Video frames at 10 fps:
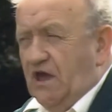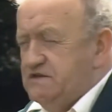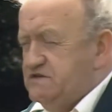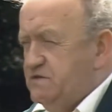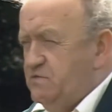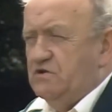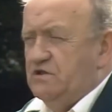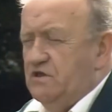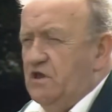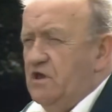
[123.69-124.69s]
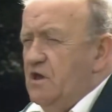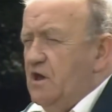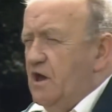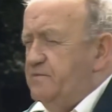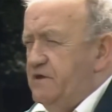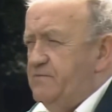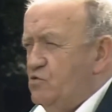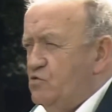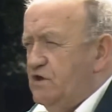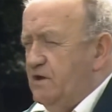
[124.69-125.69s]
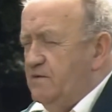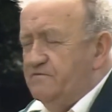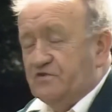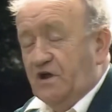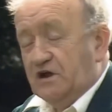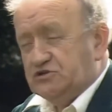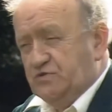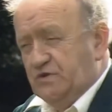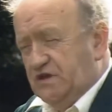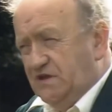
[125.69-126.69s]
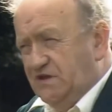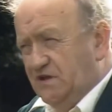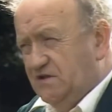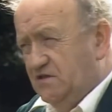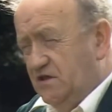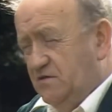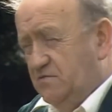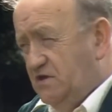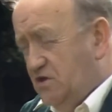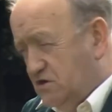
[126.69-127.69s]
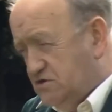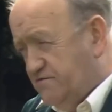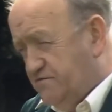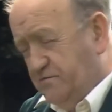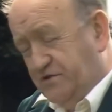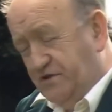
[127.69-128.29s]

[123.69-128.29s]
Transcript: And similarly, people who came for Arts Week in Kilkenny may not have